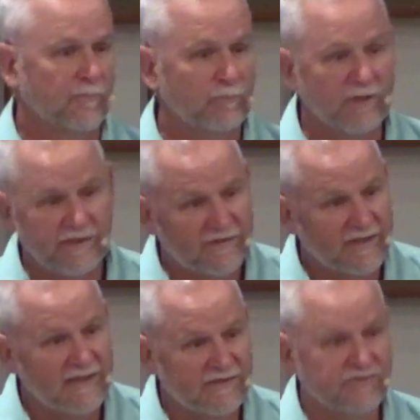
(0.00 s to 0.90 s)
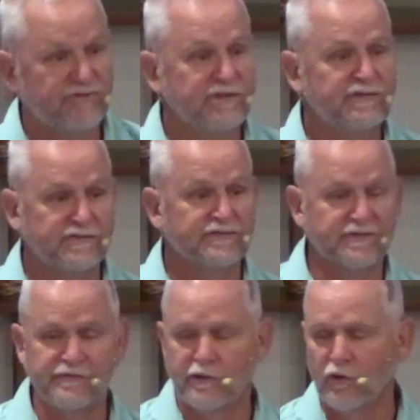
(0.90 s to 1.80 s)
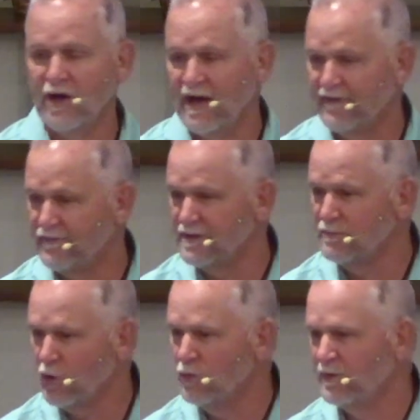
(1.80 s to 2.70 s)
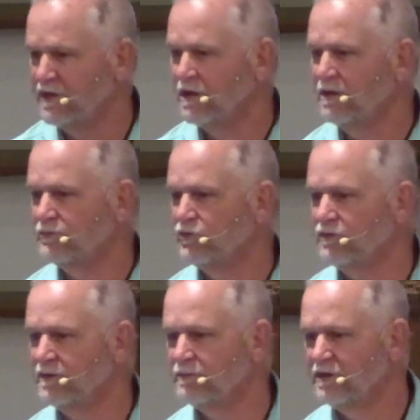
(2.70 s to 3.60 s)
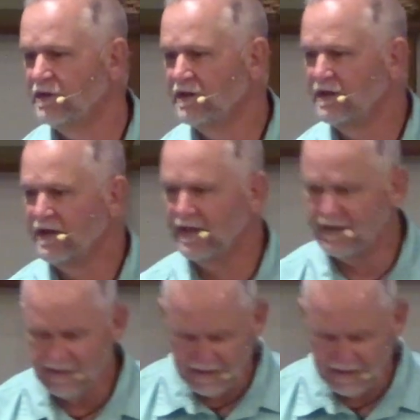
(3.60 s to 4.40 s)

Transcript: But it takes Jesus in their life and them opening up to them and,